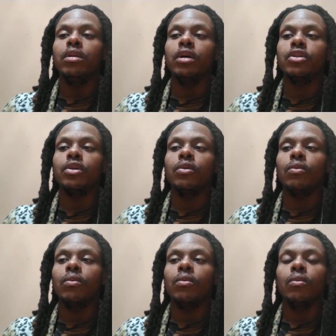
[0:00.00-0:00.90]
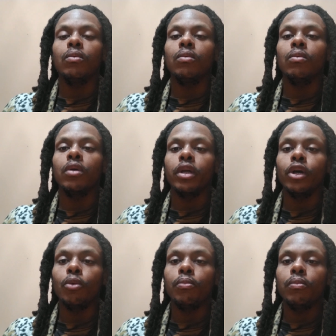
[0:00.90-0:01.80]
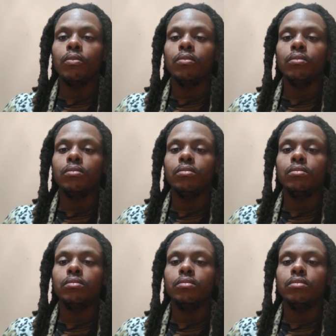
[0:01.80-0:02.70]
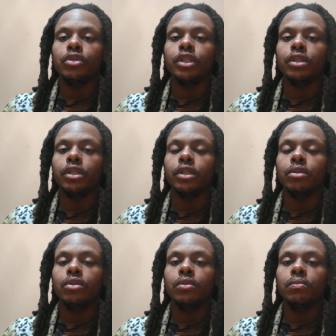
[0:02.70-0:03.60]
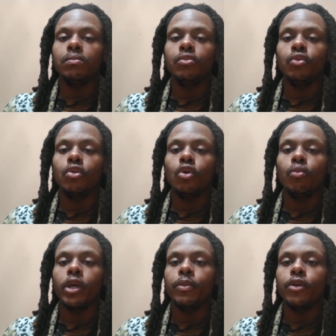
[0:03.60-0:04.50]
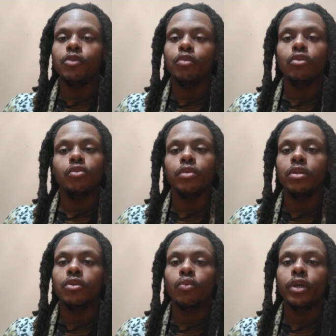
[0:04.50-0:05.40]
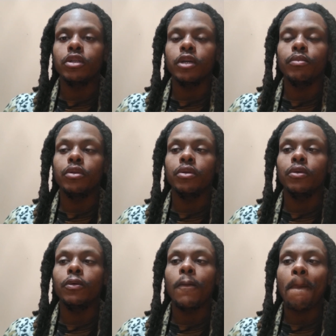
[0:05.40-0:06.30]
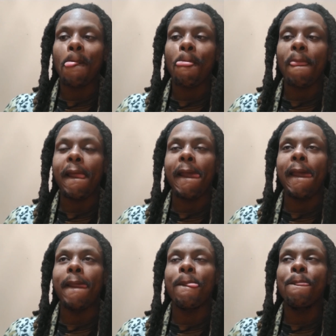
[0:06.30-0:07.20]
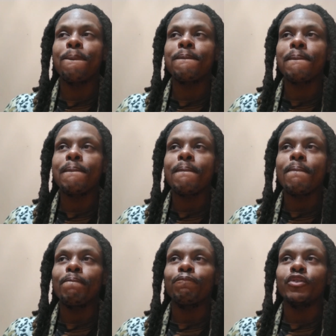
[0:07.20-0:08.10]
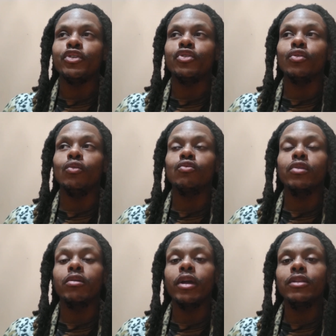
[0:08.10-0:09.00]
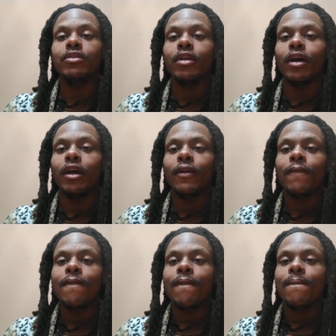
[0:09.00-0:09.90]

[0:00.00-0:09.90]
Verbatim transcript: doesn't want to help. She thinks you know, maybe it's supposed to be this way type of deal. And she soon regrets that